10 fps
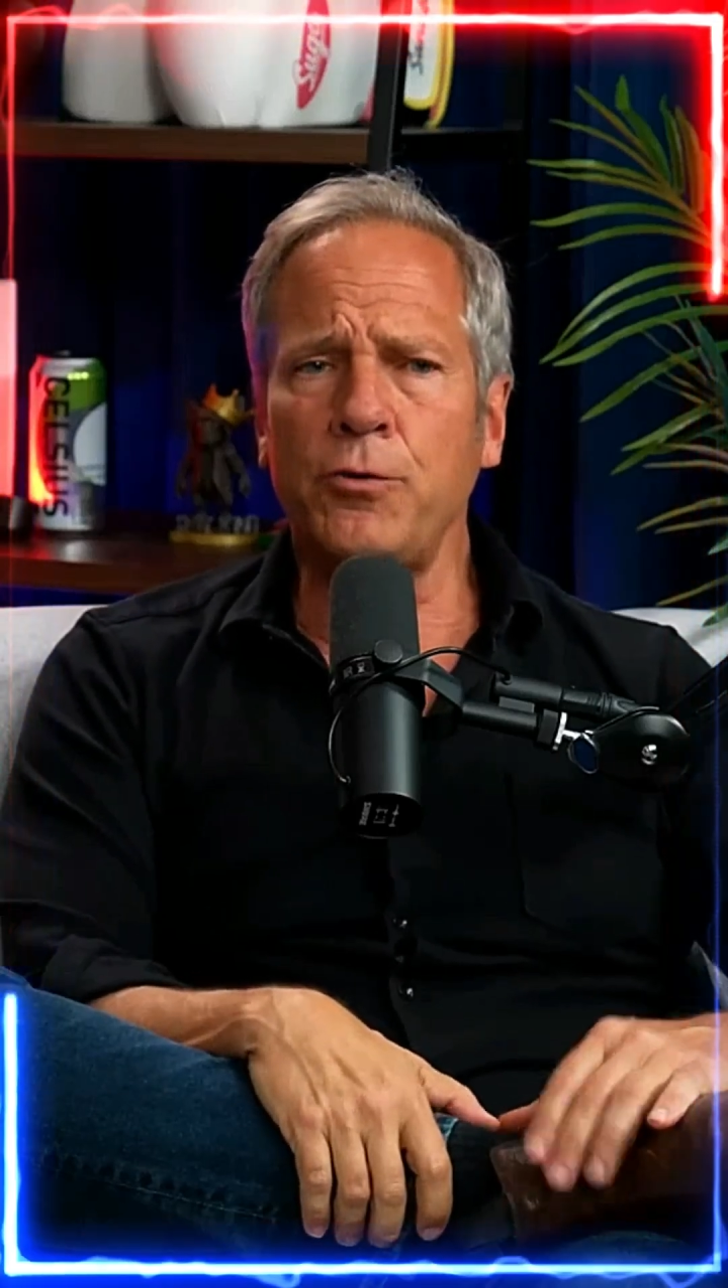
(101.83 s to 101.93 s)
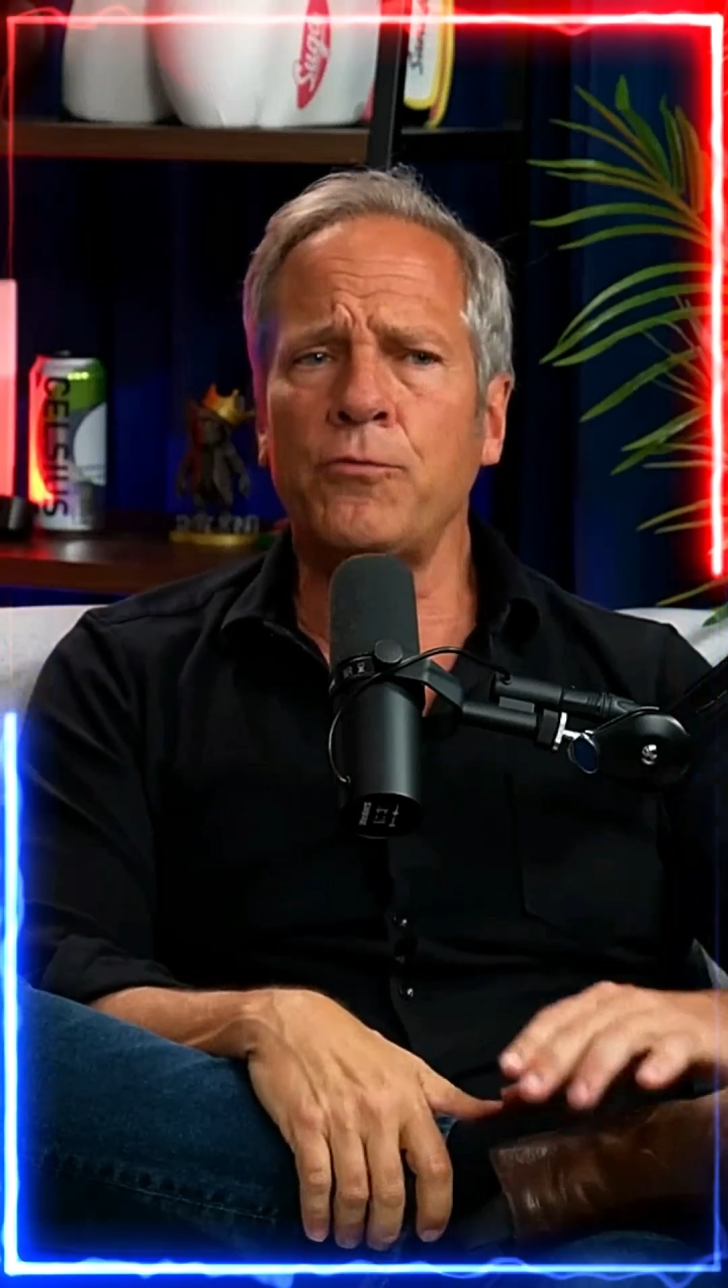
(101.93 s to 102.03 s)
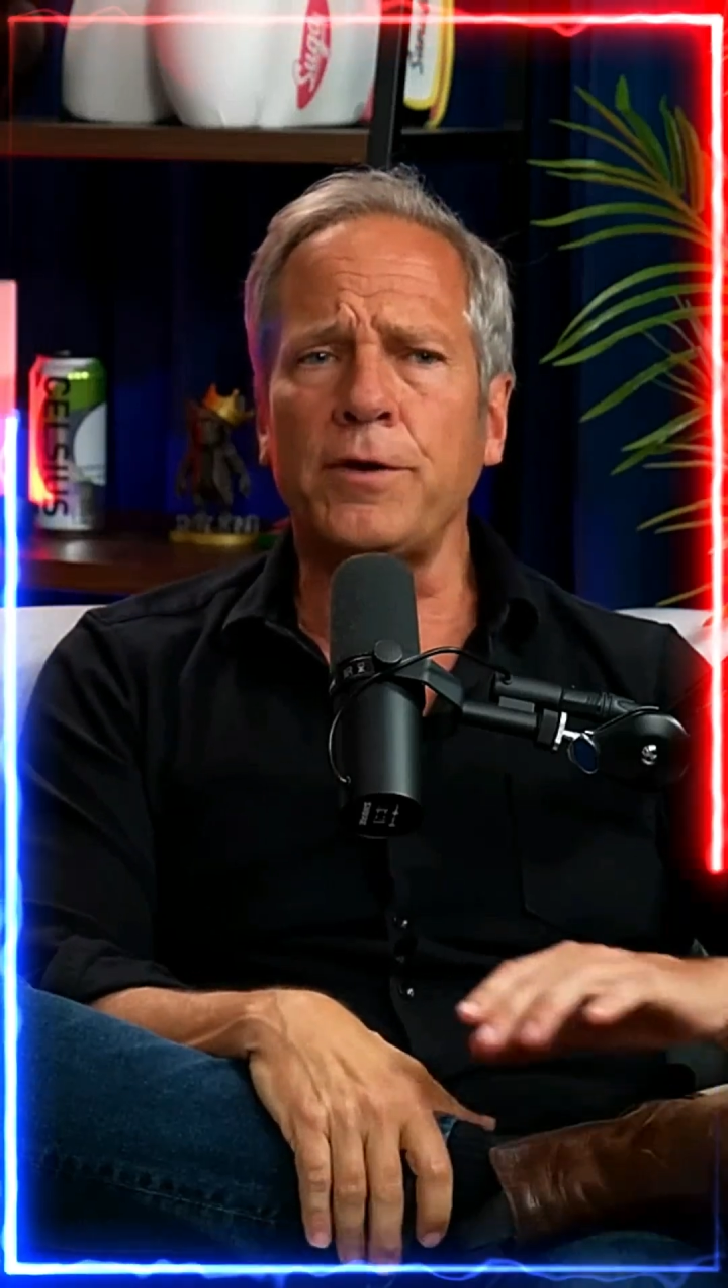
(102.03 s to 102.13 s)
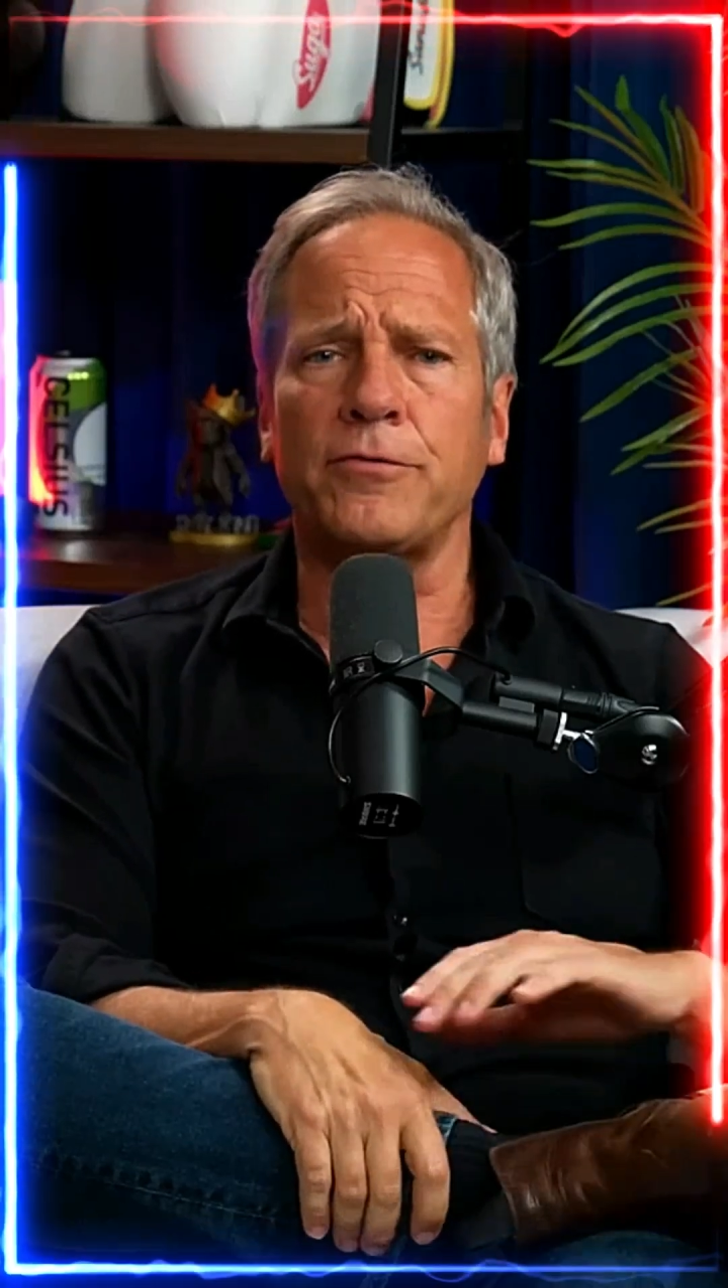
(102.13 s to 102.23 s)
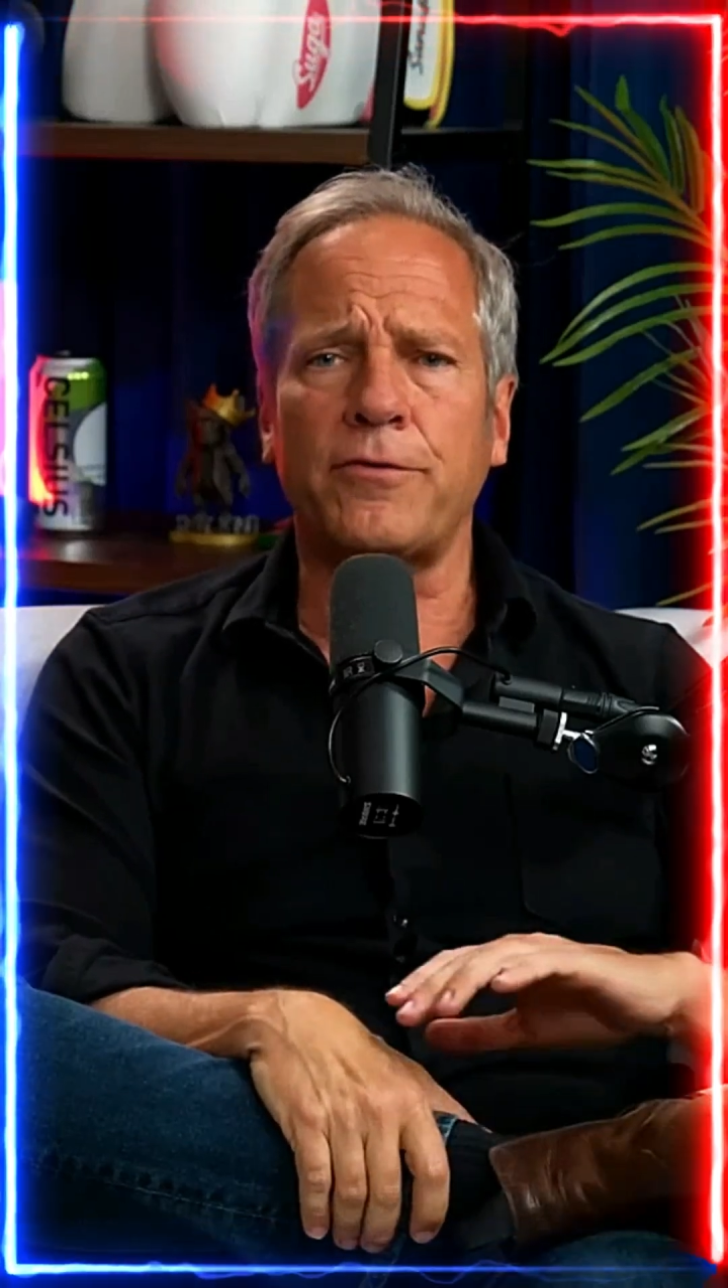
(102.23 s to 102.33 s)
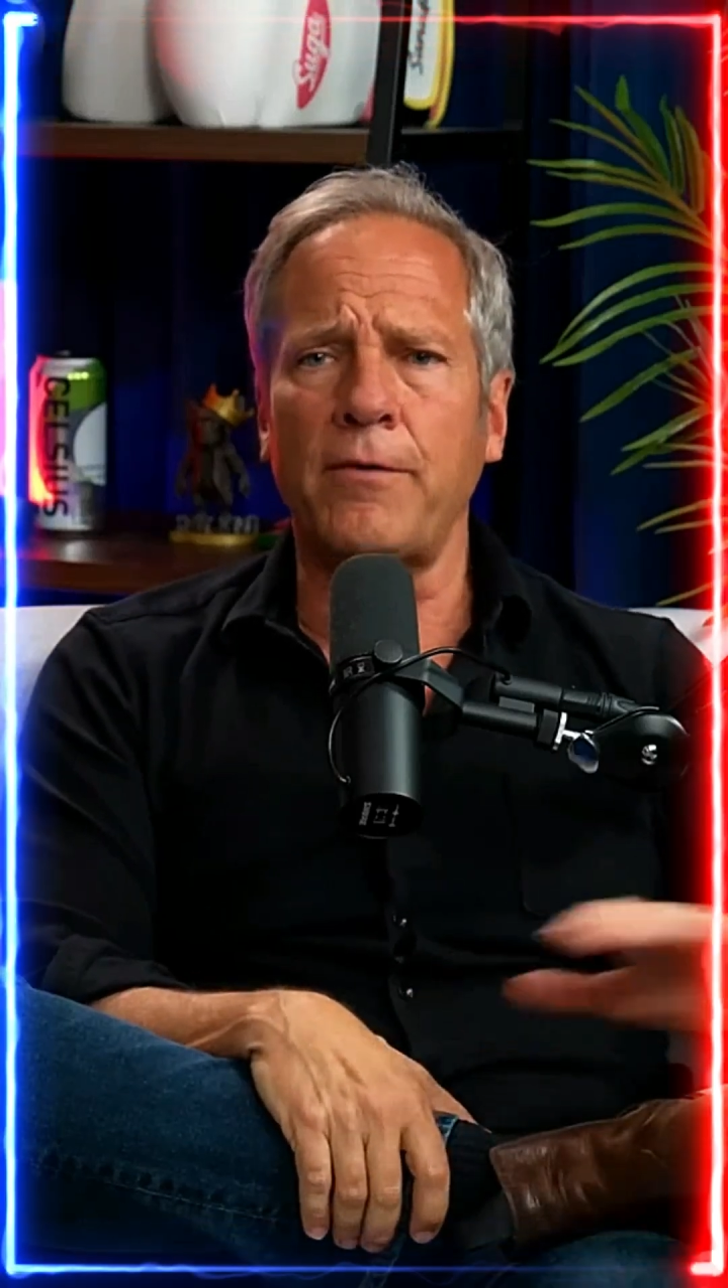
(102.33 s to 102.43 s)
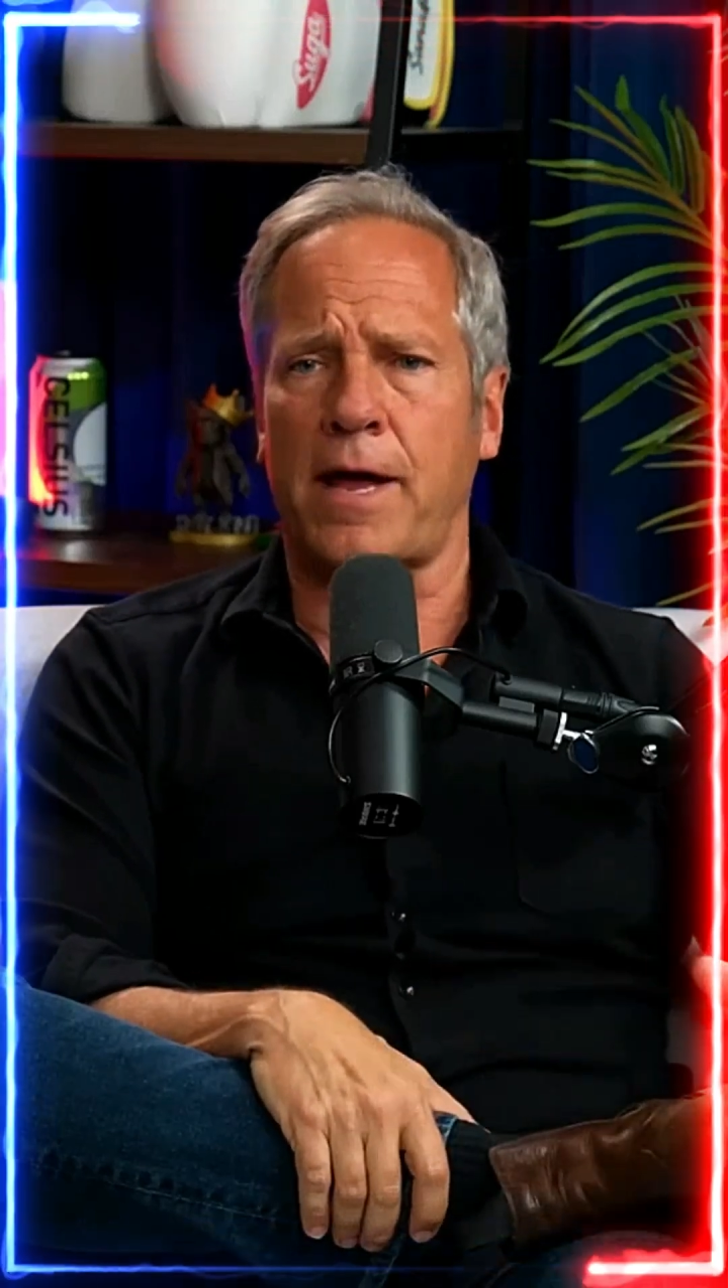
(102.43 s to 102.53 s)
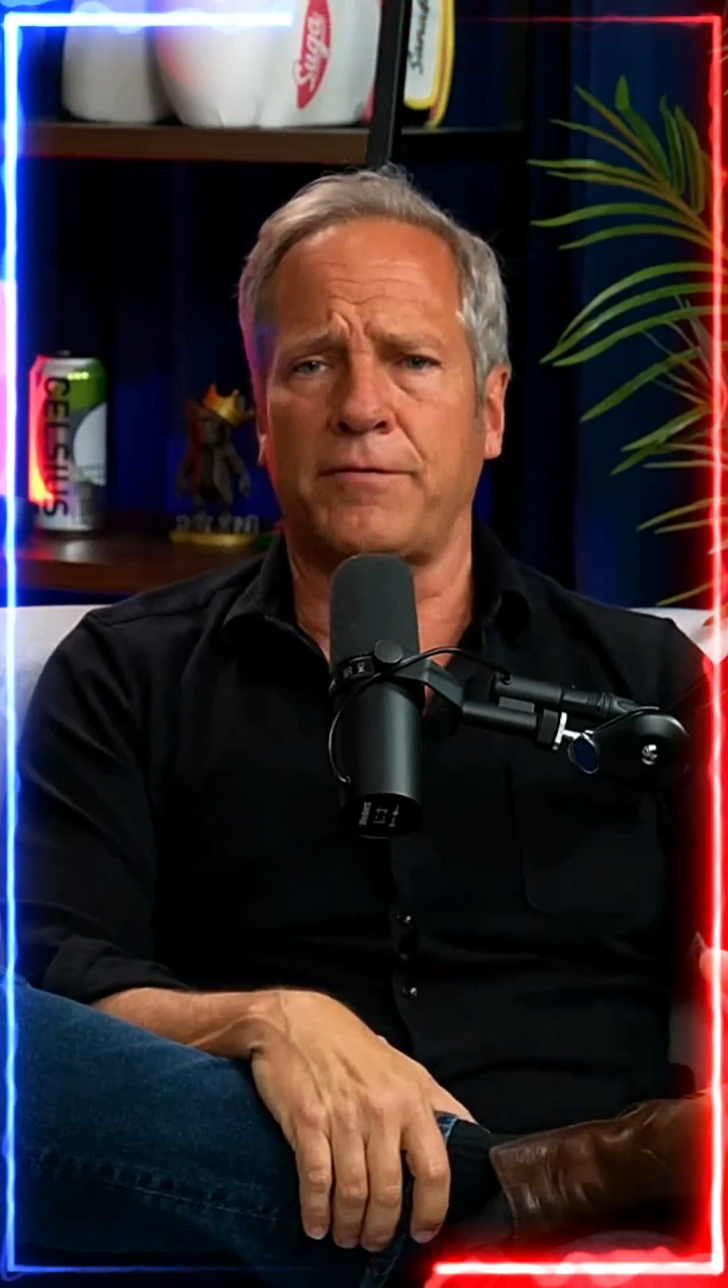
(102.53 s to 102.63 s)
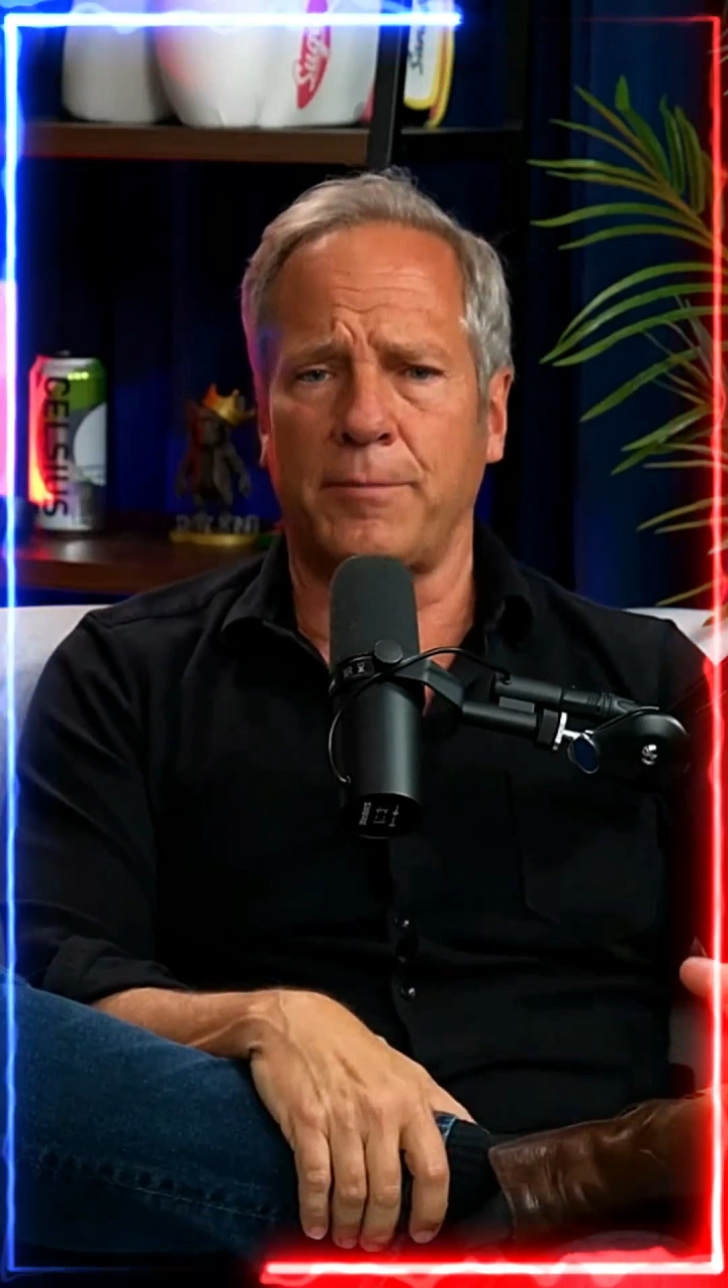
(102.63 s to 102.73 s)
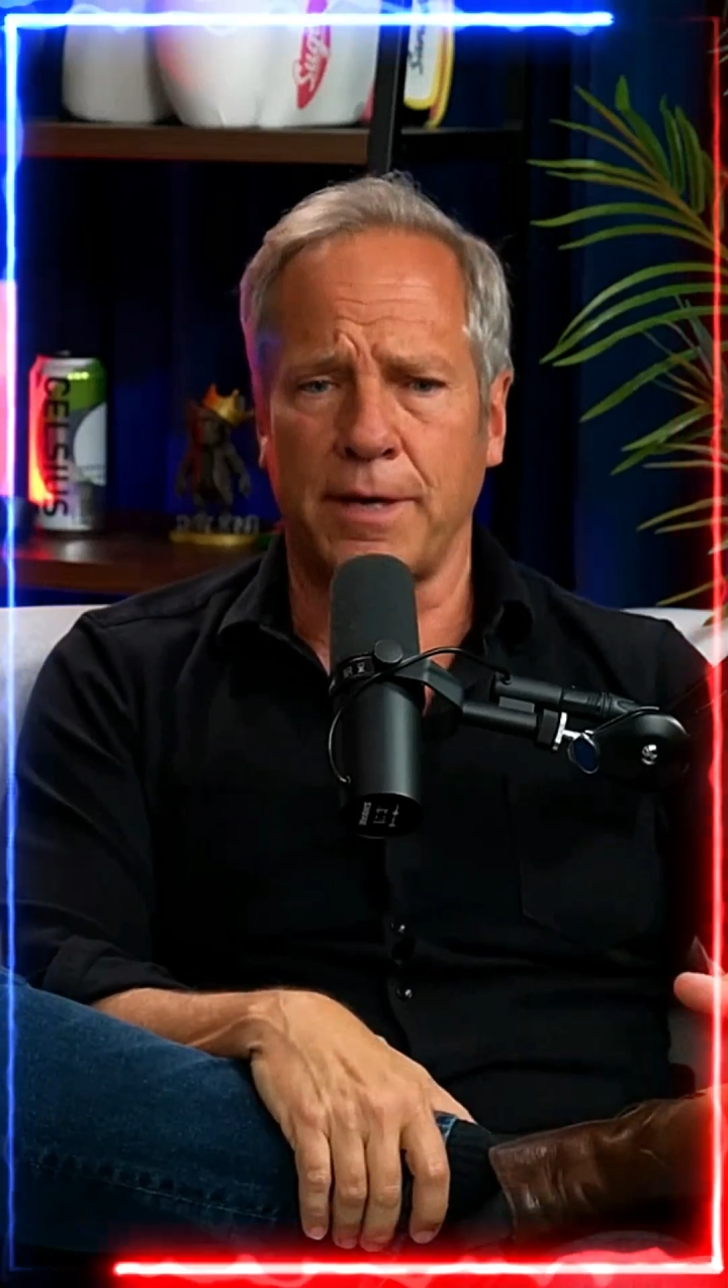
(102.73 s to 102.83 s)
you really don't
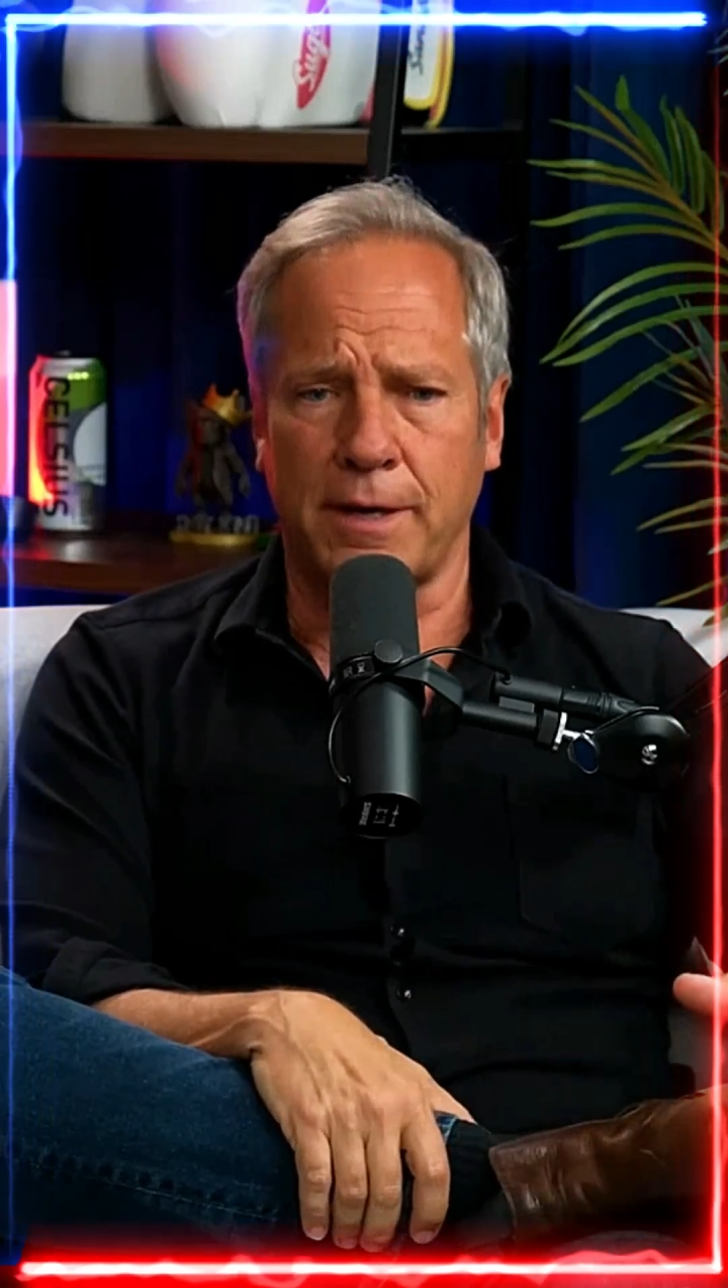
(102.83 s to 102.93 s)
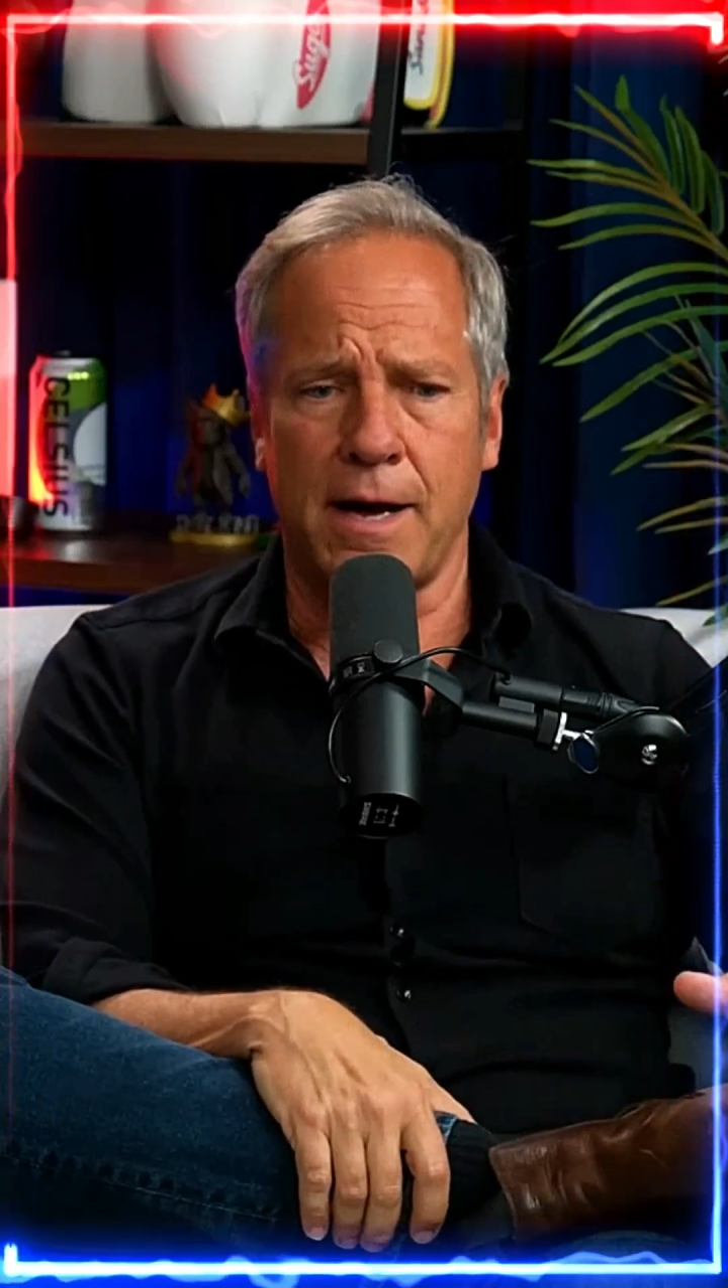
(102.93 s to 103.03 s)
have to be an